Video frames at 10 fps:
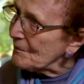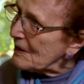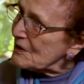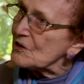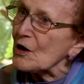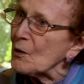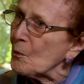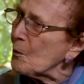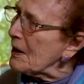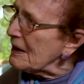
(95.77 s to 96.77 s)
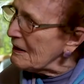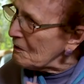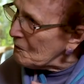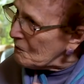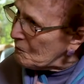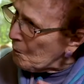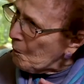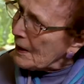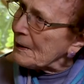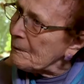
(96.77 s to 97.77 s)
And so we
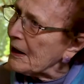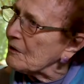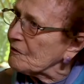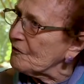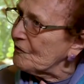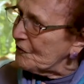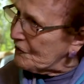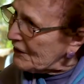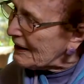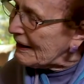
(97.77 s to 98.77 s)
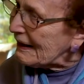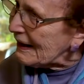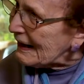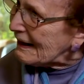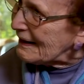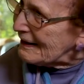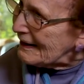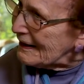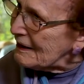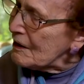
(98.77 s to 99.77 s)
went about fitting
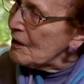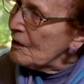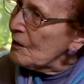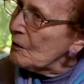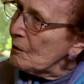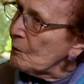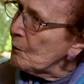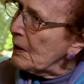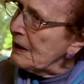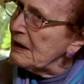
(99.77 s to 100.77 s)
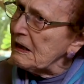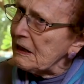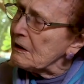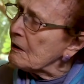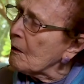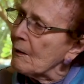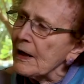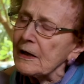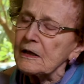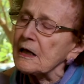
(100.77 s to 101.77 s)
in. We didn't know
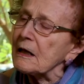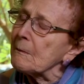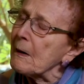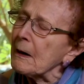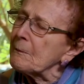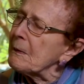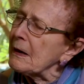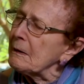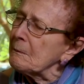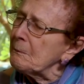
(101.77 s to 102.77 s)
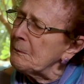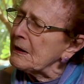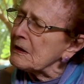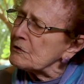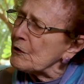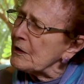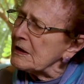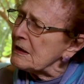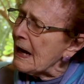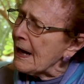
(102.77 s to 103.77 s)
anything about
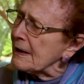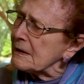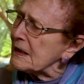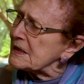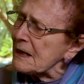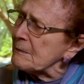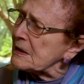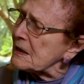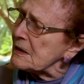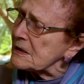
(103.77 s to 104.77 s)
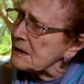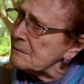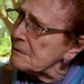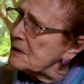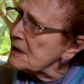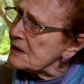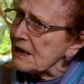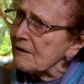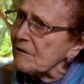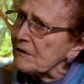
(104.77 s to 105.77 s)
bigotry, anti Semitism,
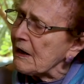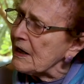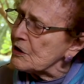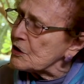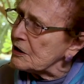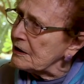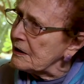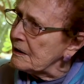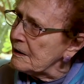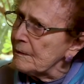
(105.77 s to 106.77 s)
segregation.